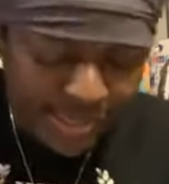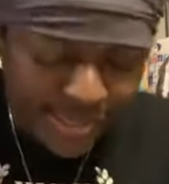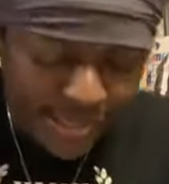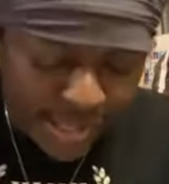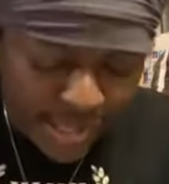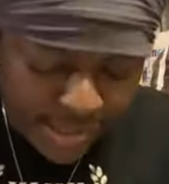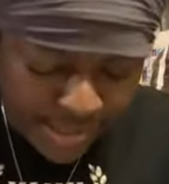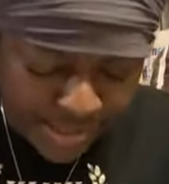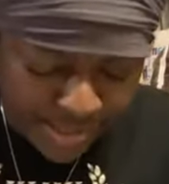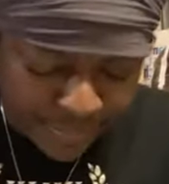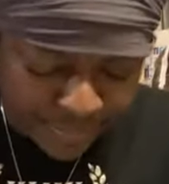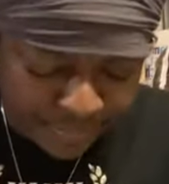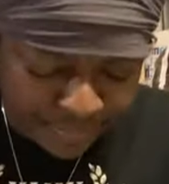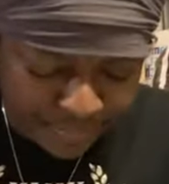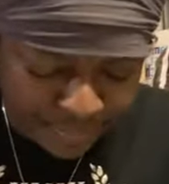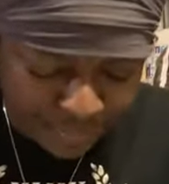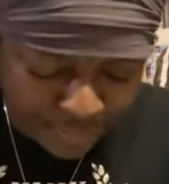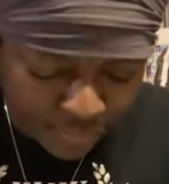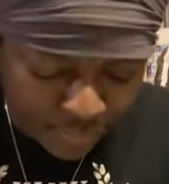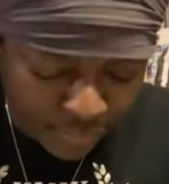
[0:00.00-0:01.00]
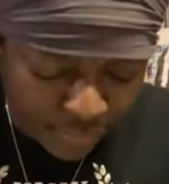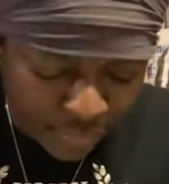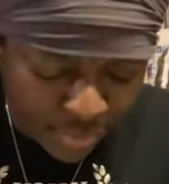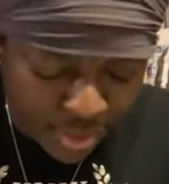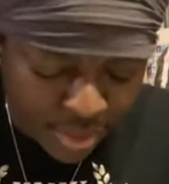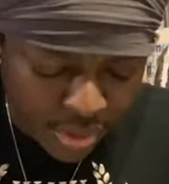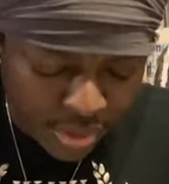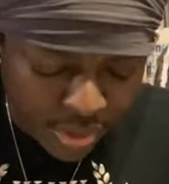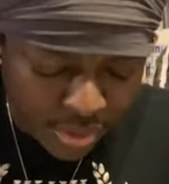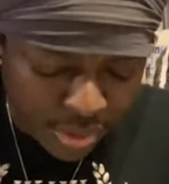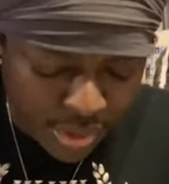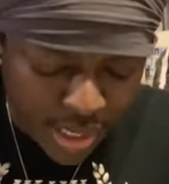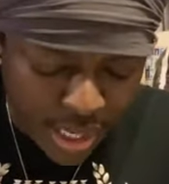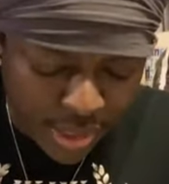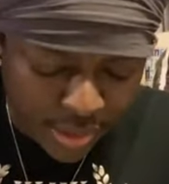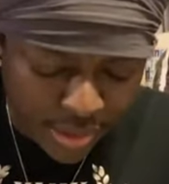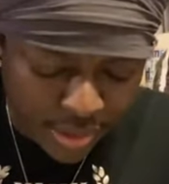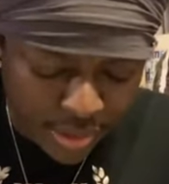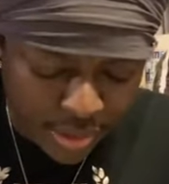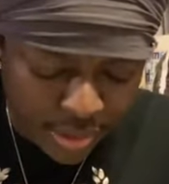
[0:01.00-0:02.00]
it says,
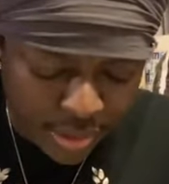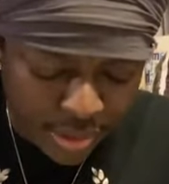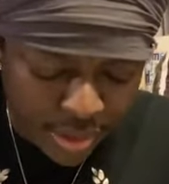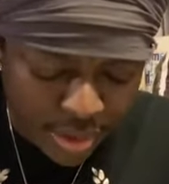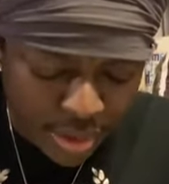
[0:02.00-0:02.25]
Salakia,